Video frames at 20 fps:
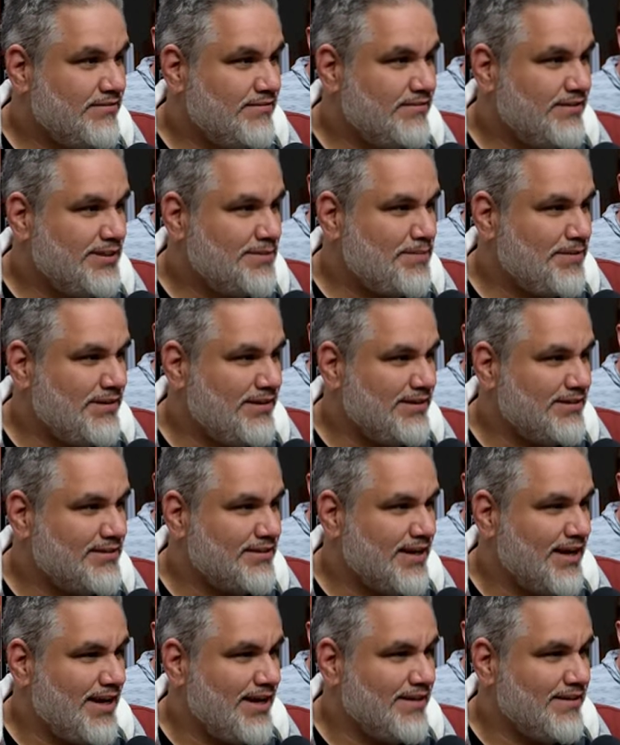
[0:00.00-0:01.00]
Let's put this
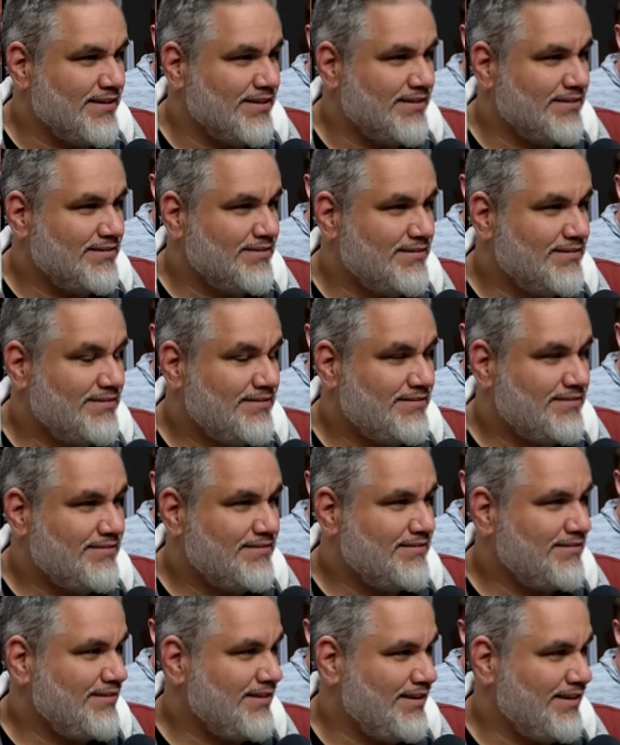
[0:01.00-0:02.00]
guy in the
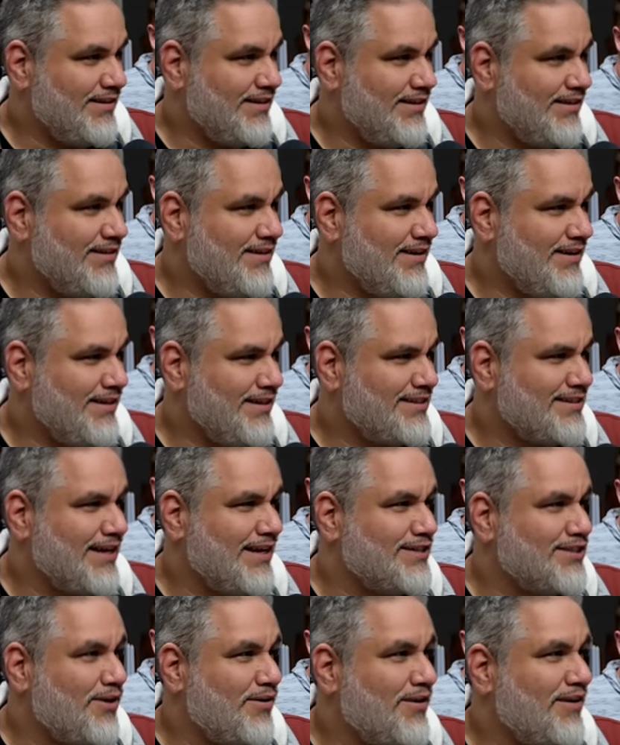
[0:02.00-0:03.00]
in the this
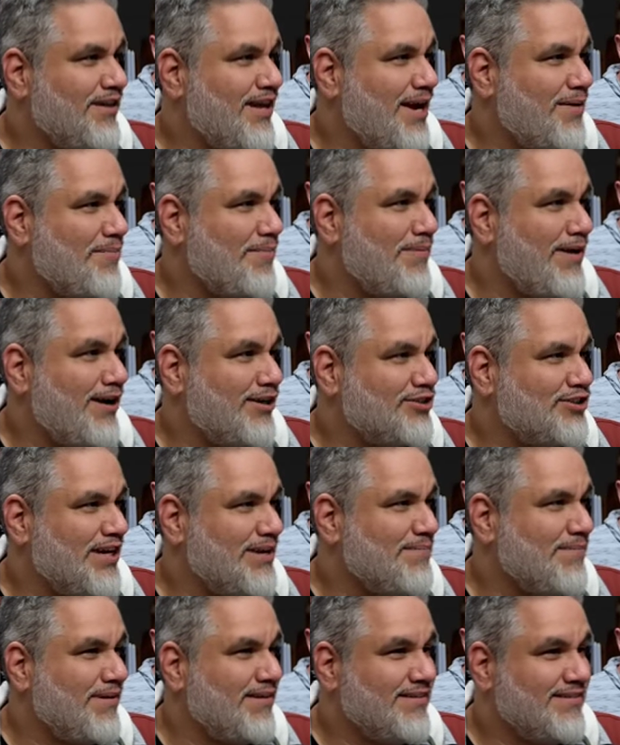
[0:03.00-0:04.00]
guy's going in the hyperbaric
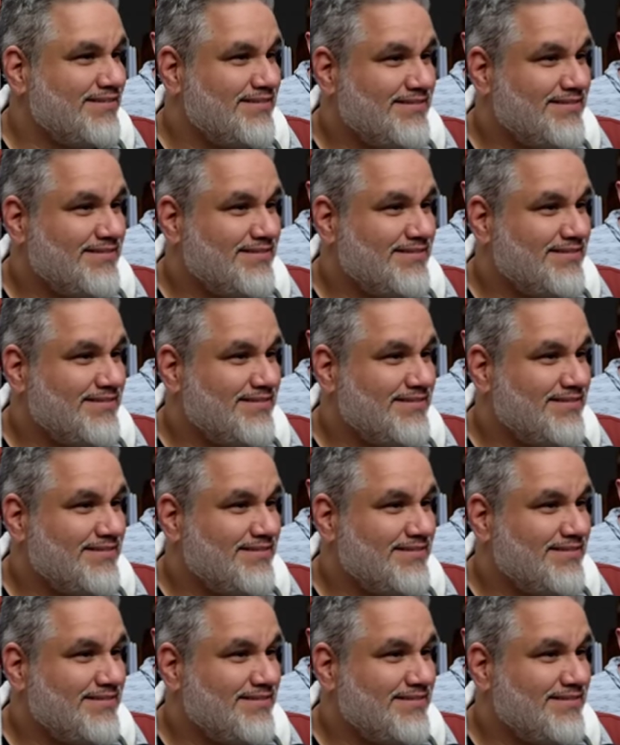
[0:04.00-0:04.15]
chamber.